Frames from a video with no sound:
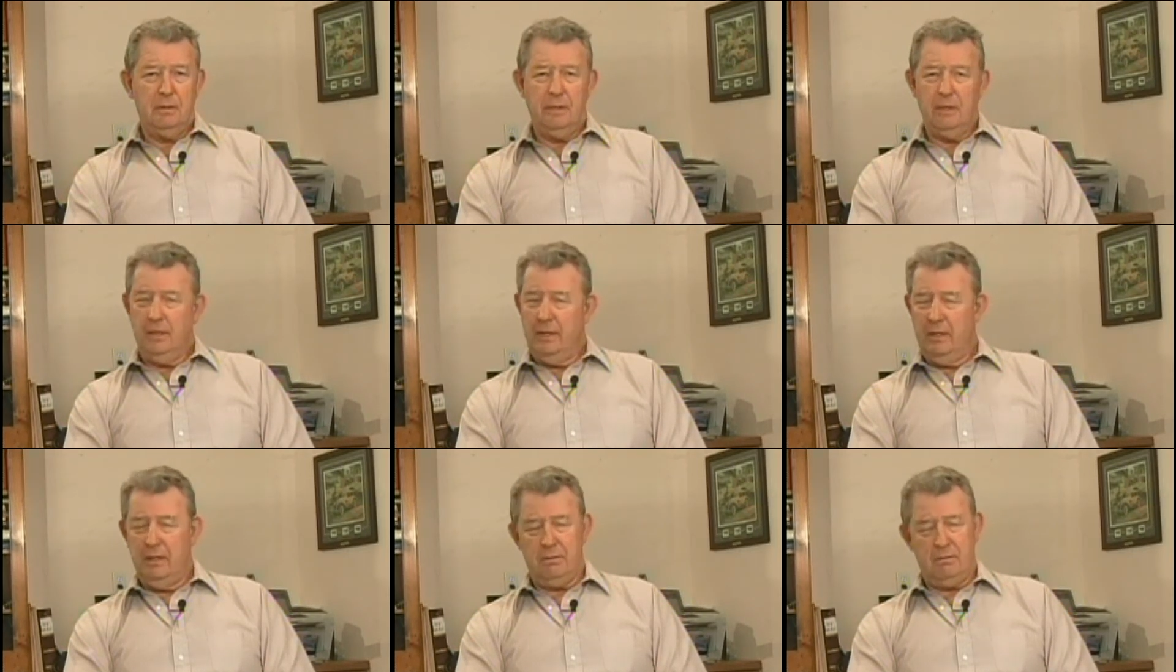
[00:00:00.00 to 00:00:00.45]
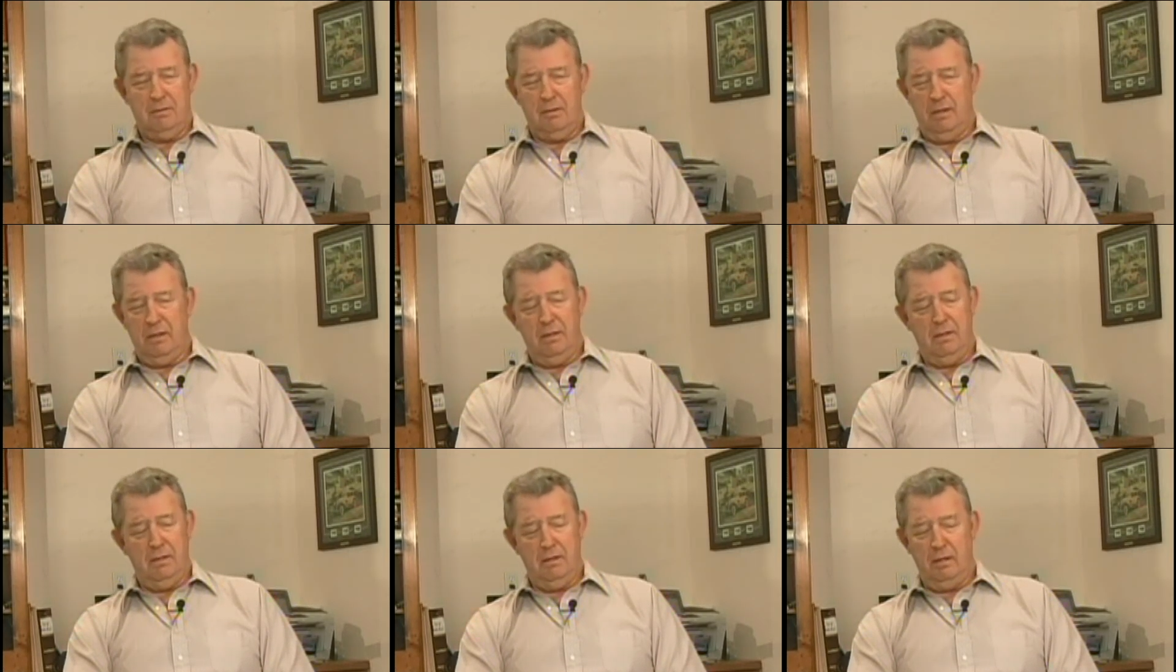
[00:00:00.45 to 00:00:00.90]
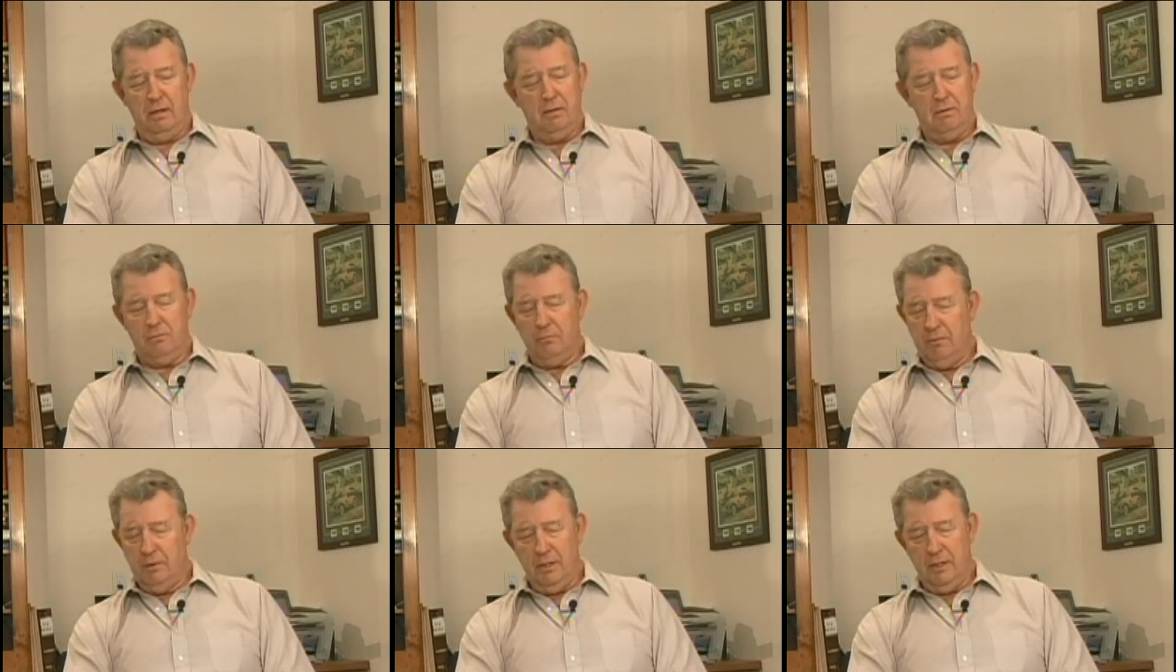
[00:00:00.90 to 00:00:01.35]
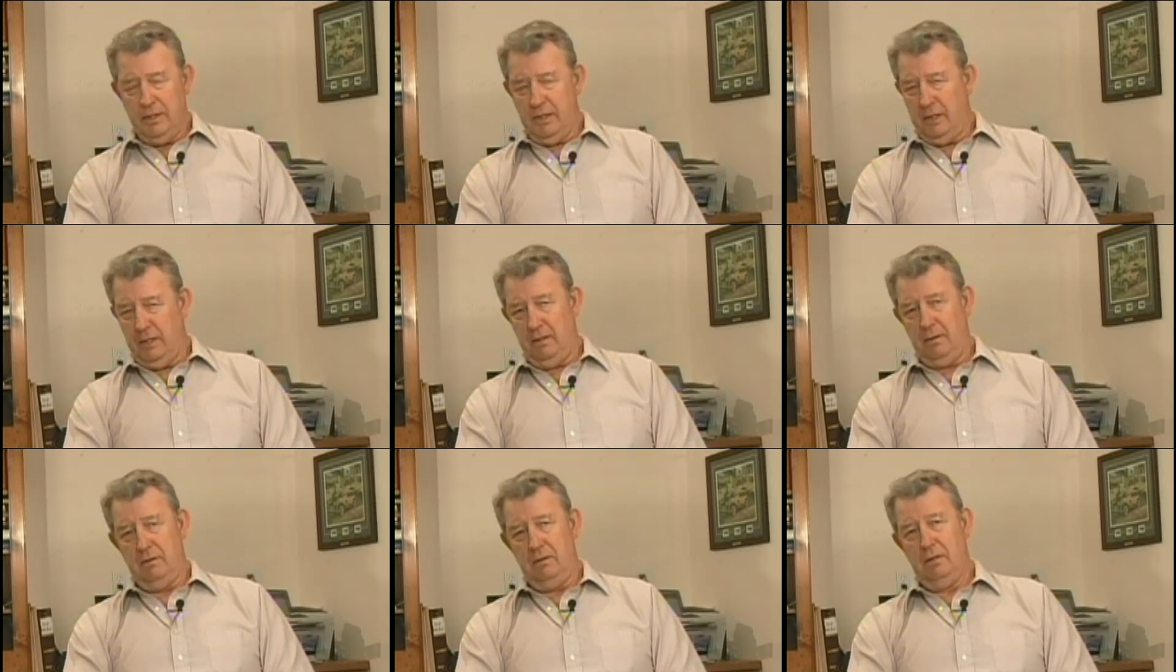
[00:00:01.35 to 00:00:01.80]
it
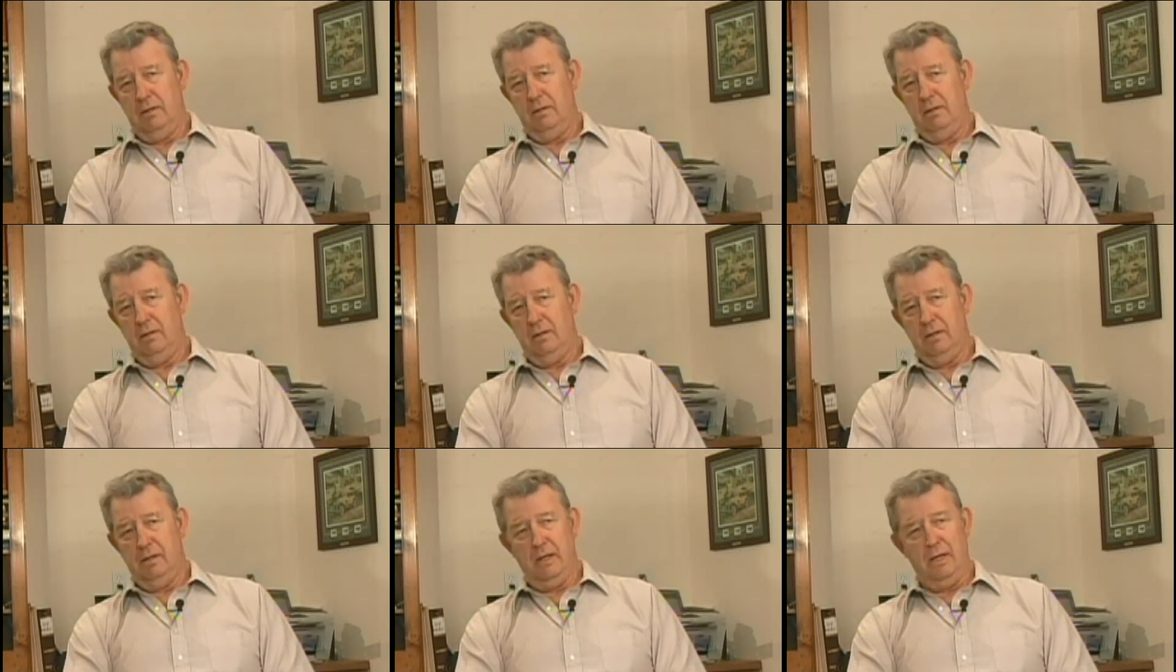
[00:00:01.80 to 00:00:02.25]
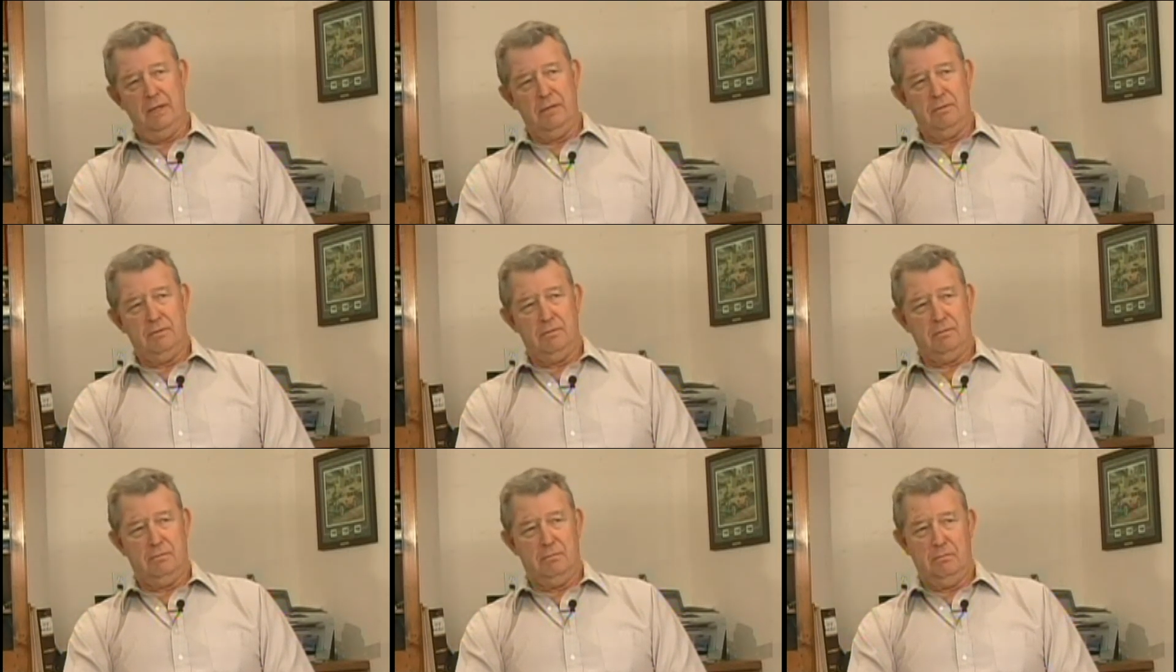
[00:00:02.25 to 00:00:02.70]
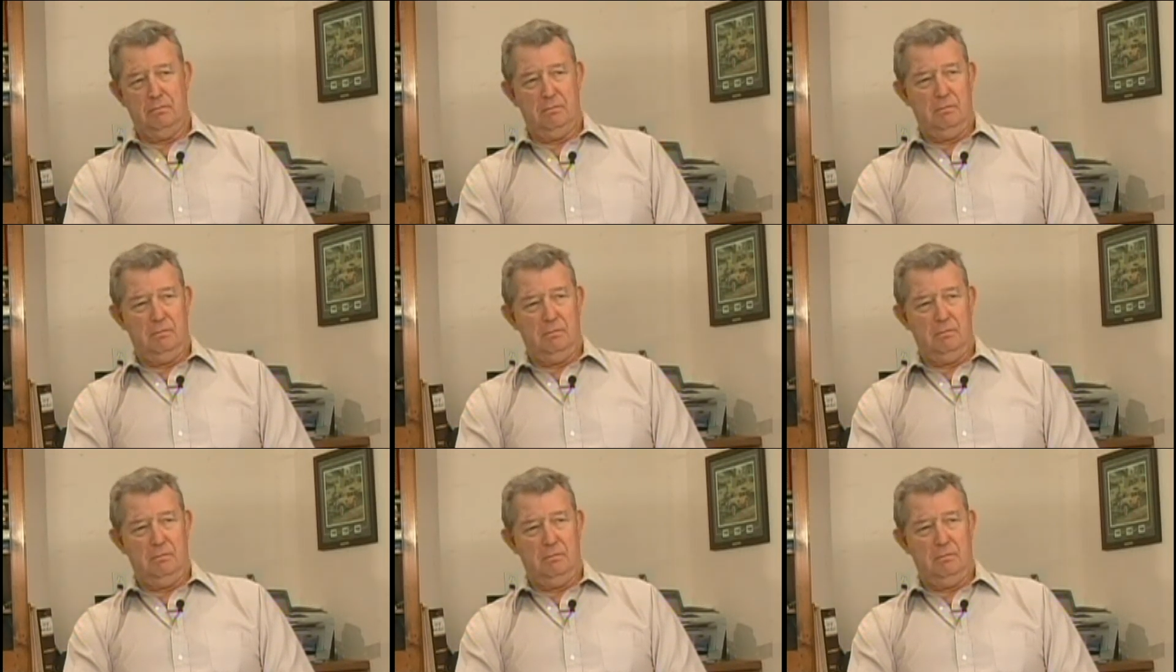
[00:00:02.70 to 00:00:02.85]
really has